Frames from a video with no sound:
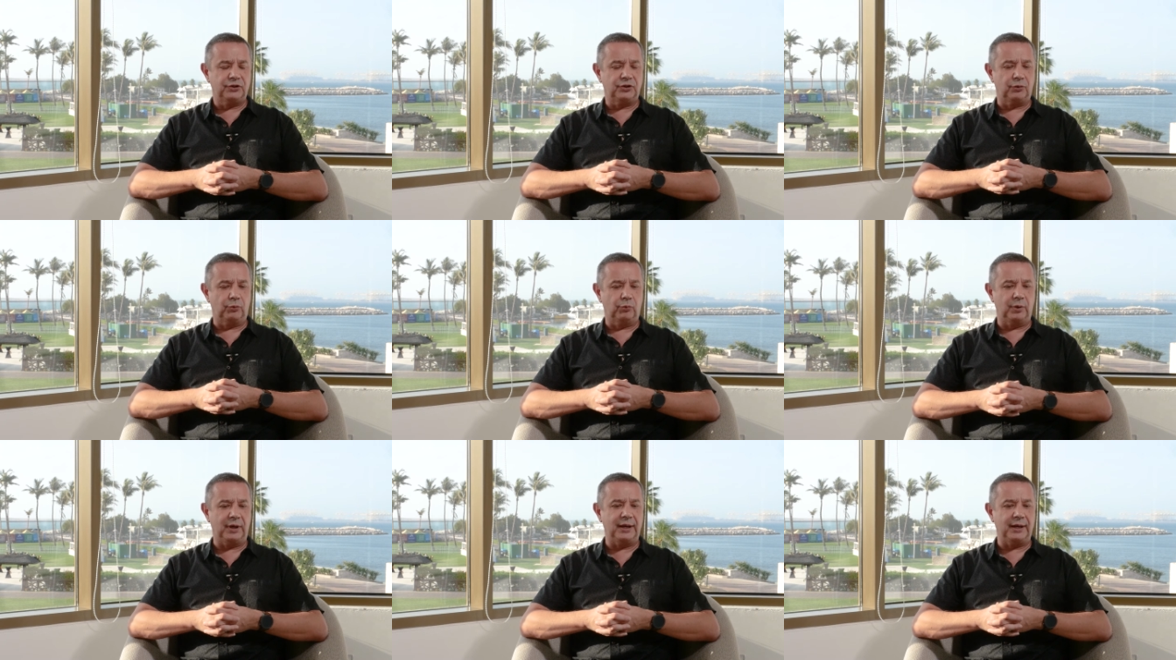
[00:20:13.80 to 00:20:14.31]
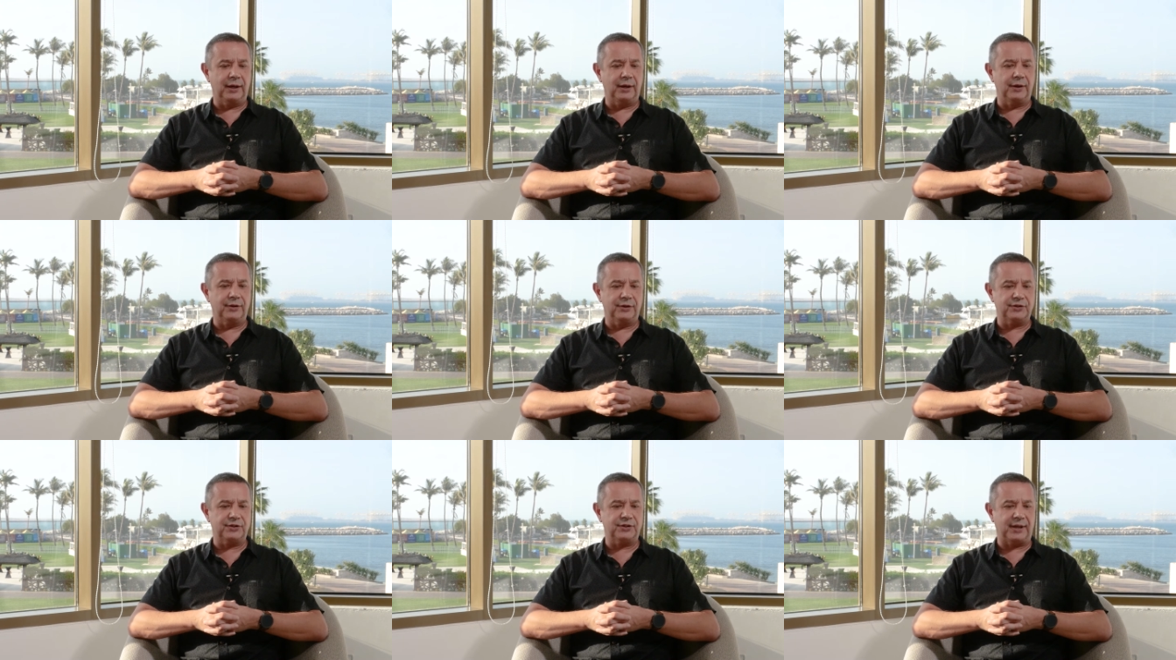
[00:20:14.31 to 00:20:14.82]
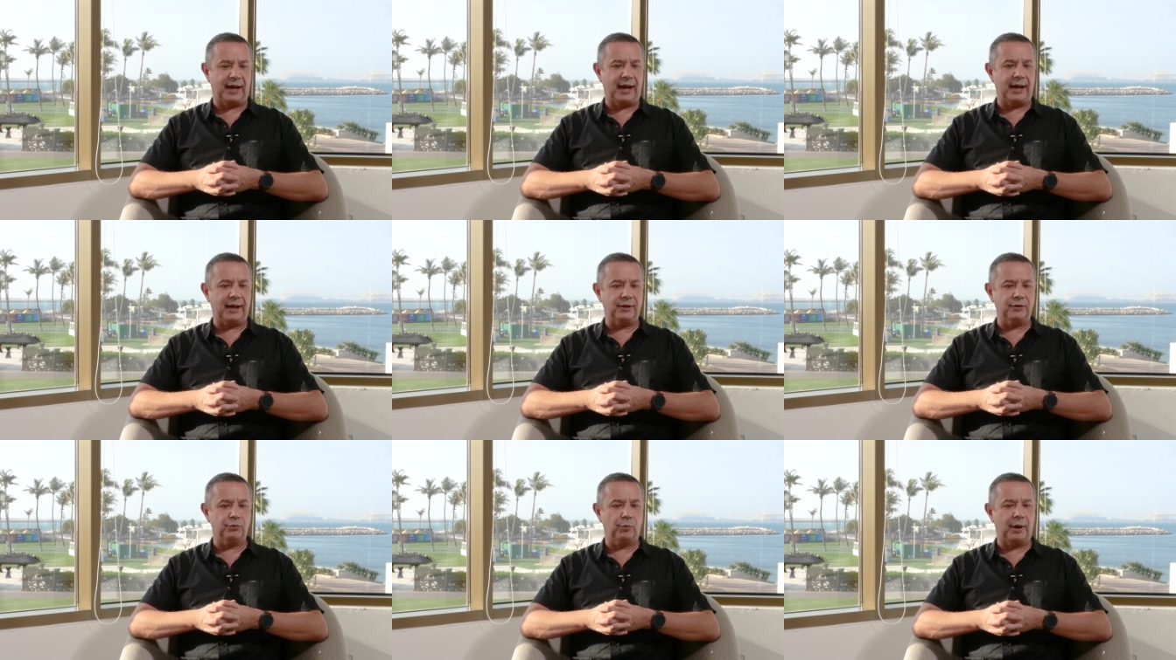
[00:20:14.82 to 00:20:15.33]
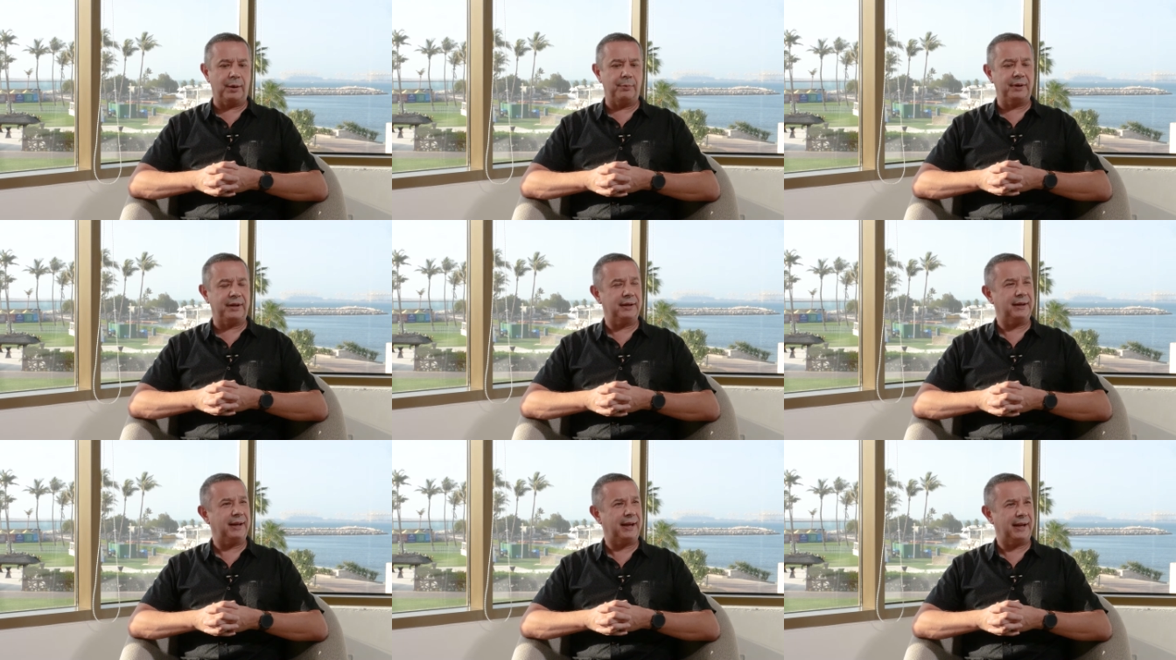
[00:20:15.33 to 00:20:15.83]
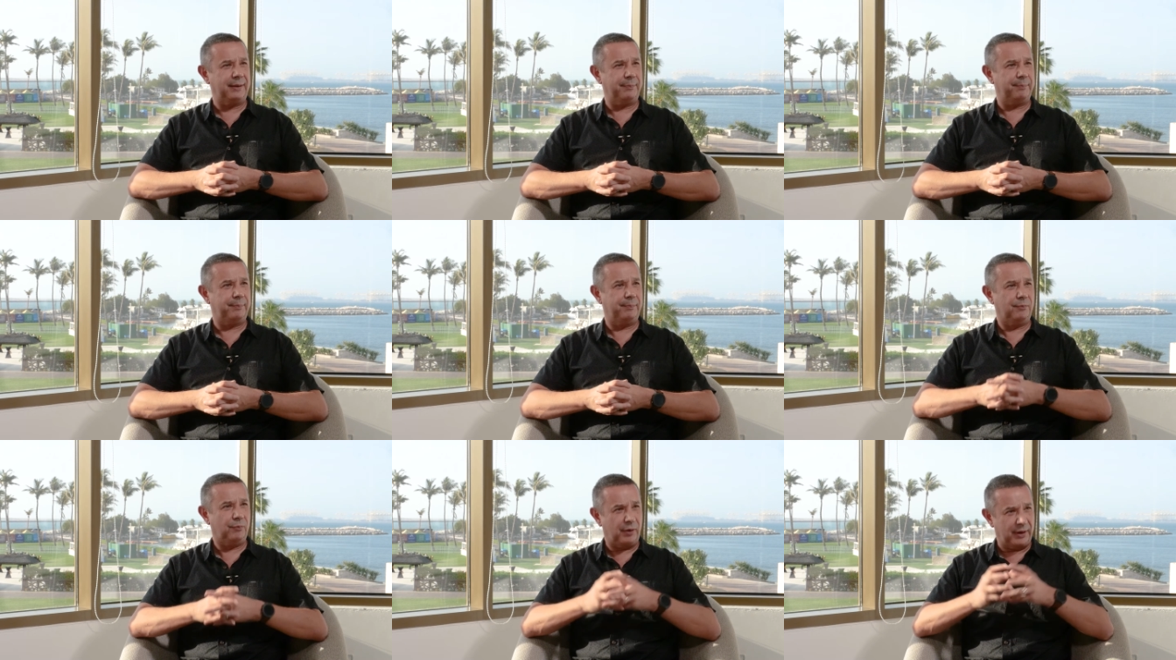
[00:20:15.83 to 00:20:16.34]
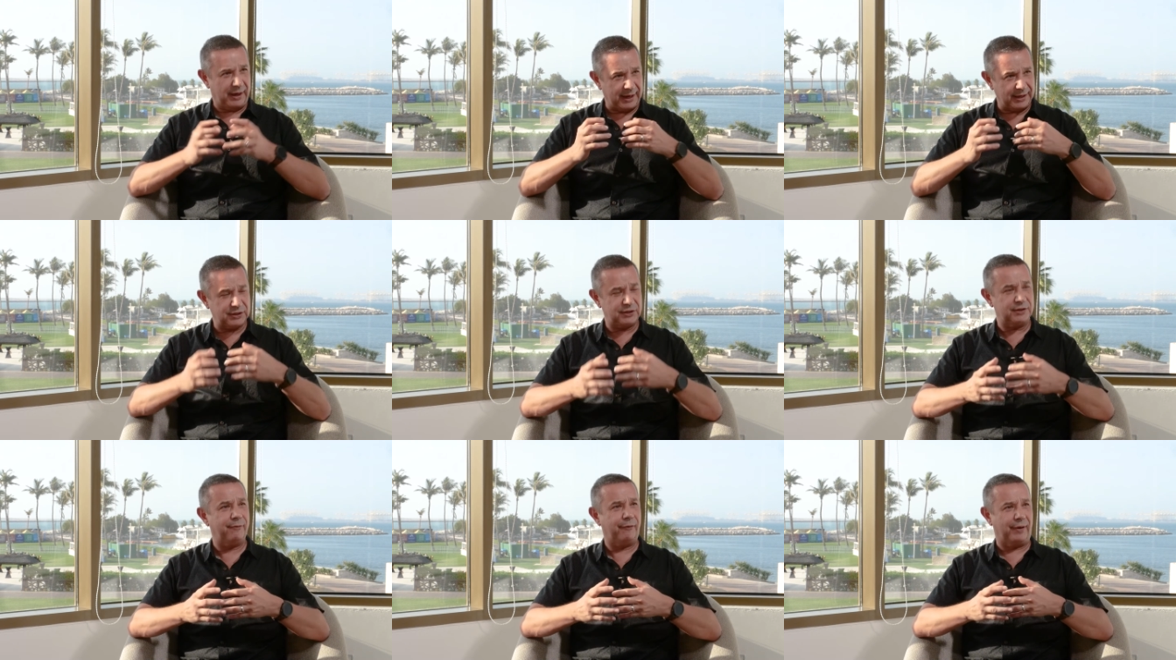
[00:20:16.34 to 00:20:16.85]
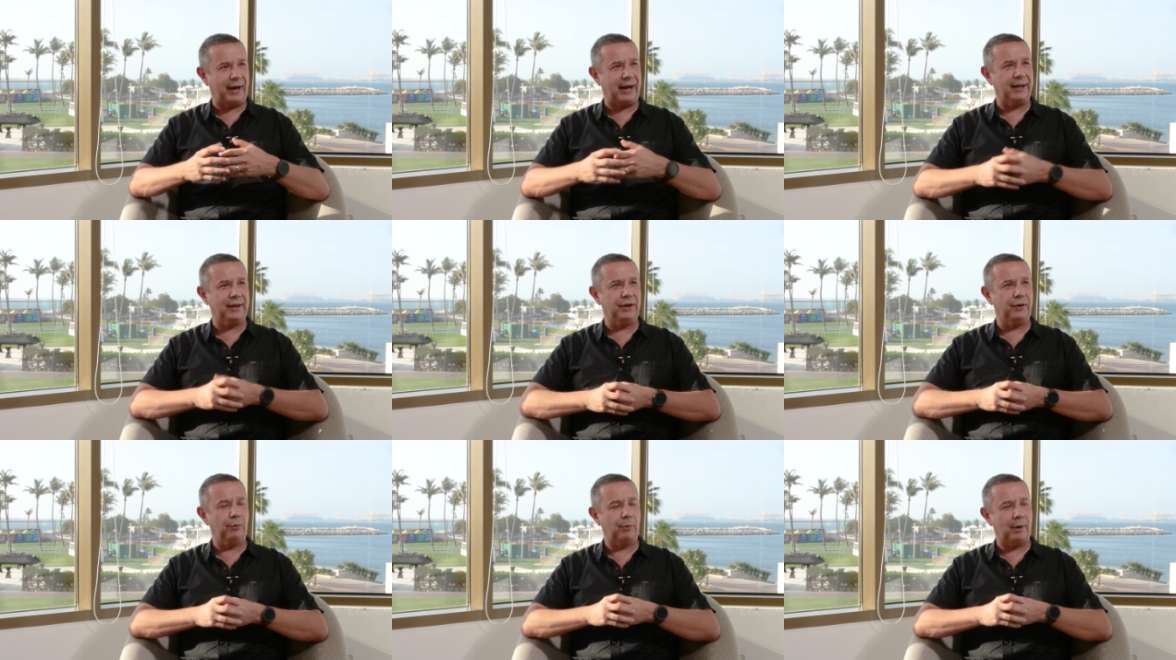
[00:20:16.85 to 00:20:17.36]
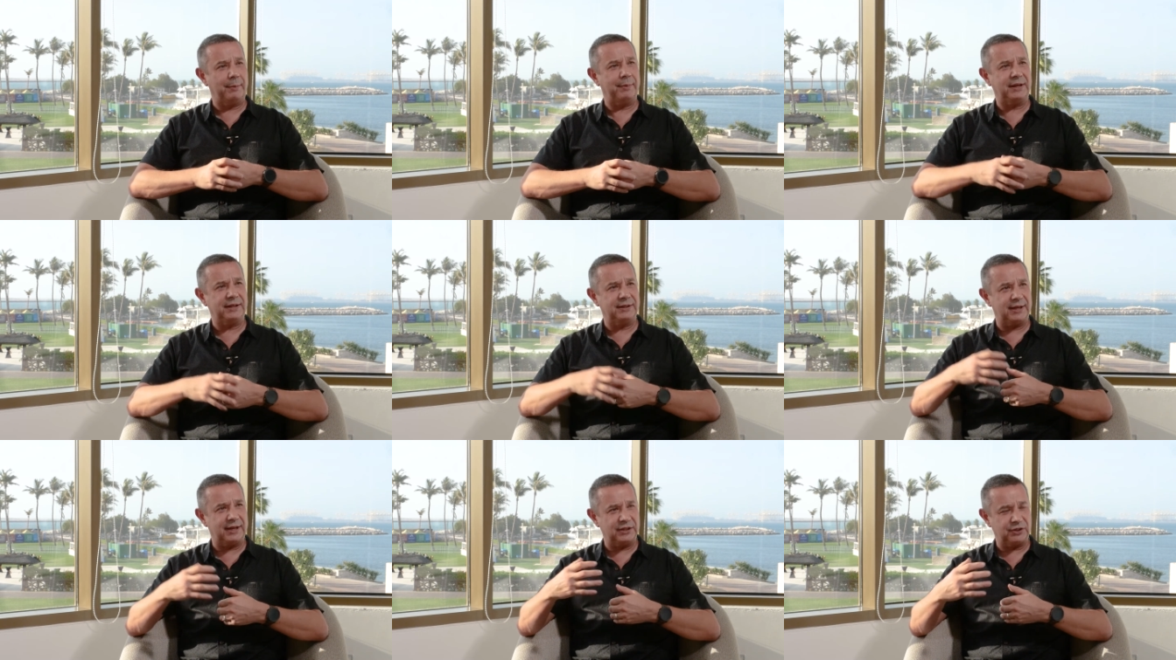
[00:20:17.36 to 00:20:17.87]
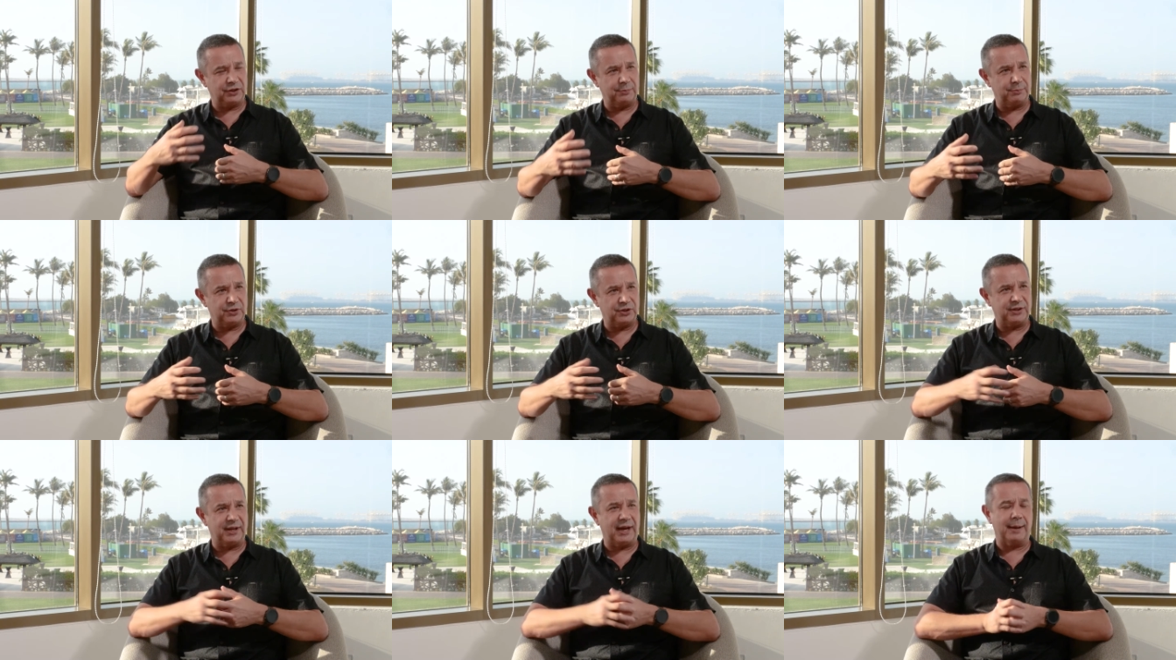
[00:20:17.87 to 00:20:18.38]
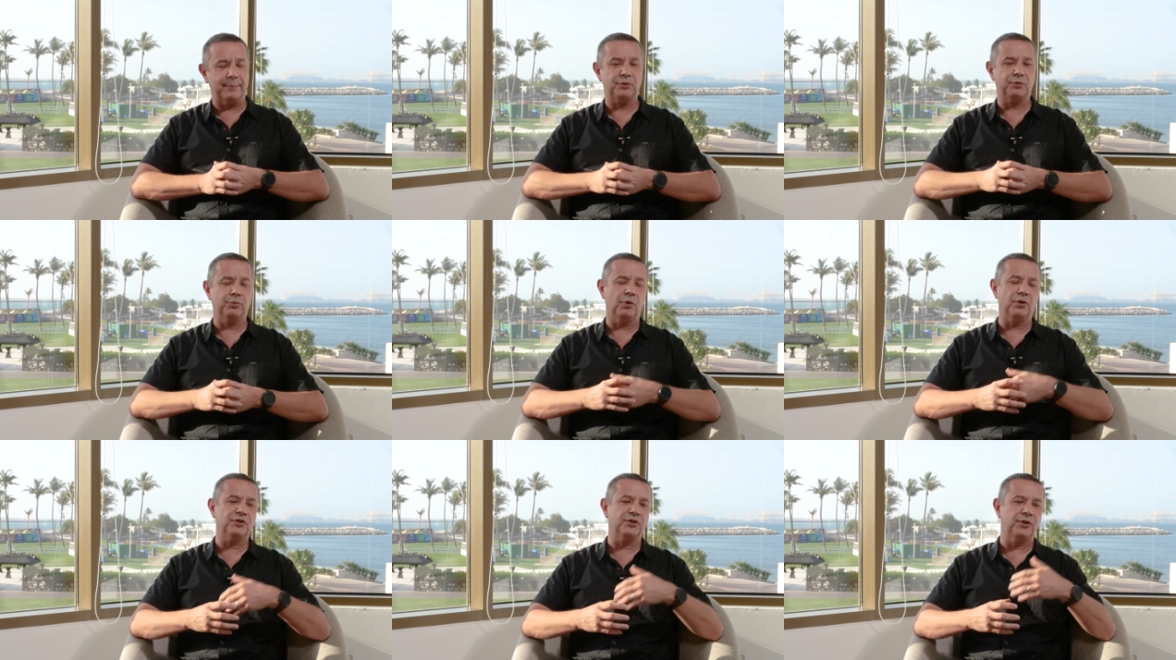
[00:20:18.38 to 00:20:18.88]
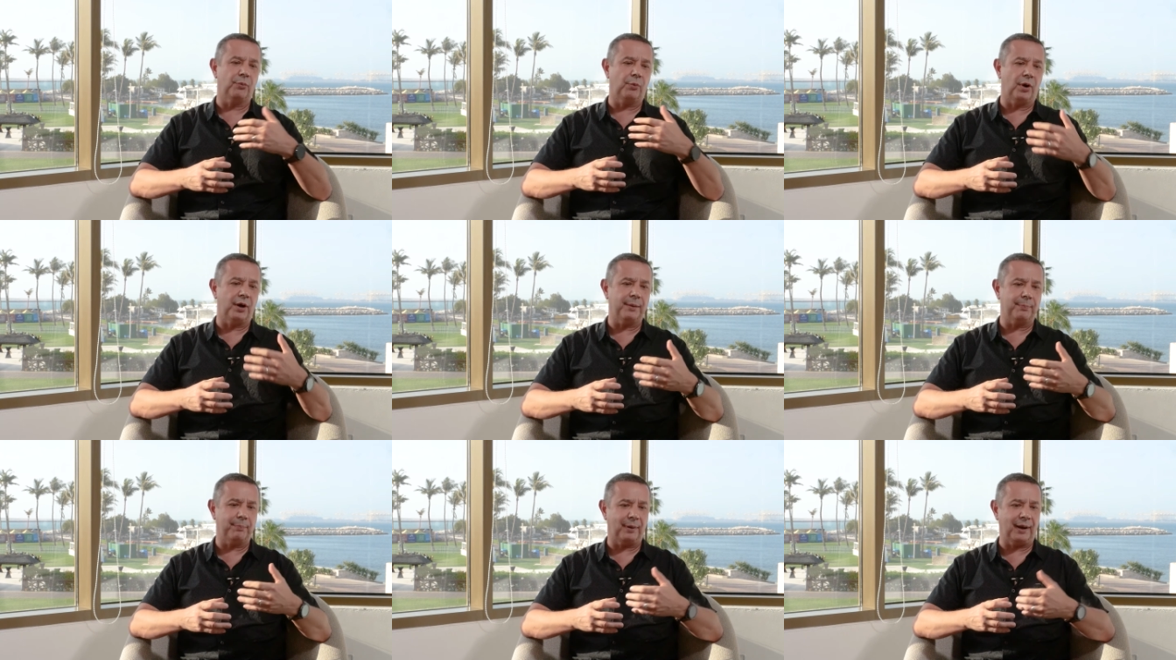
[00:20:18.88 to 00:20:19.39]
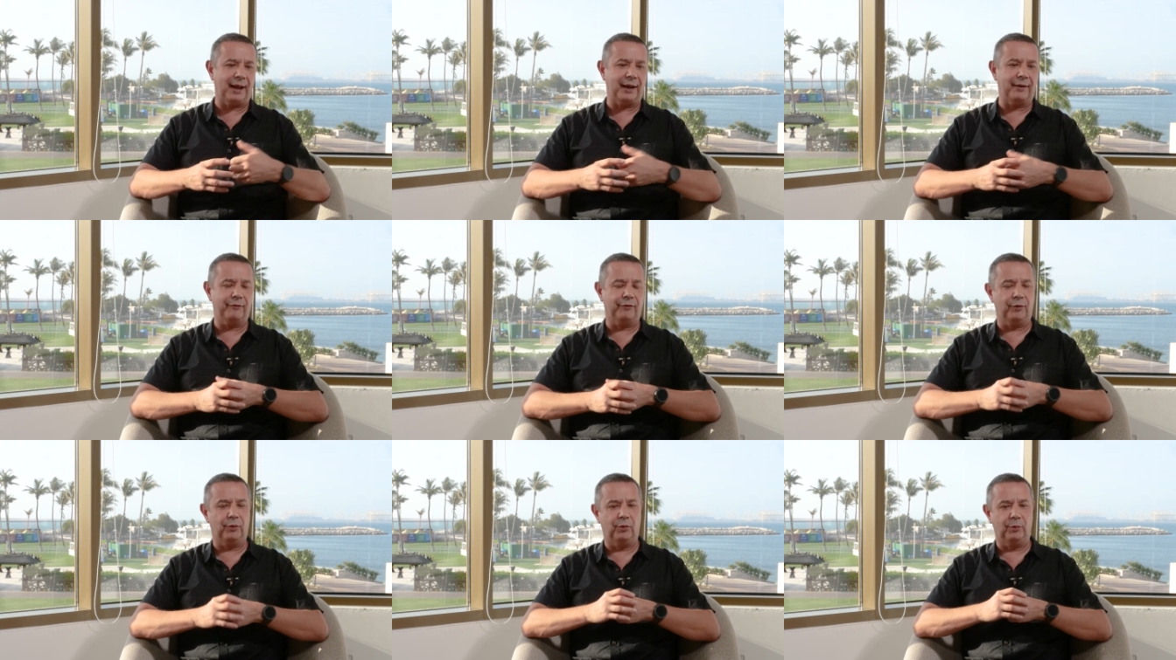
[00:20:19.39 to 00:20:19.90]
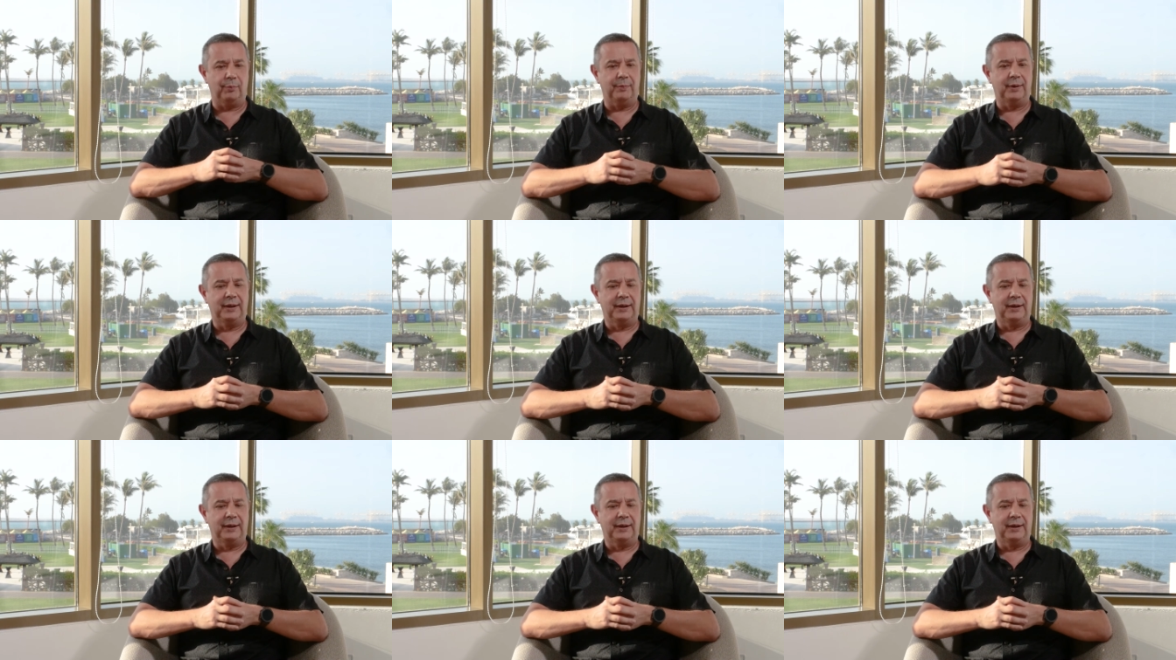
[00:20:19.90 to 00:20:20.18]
to really understand where we can hit some value, where we can take some steps, what's the right platform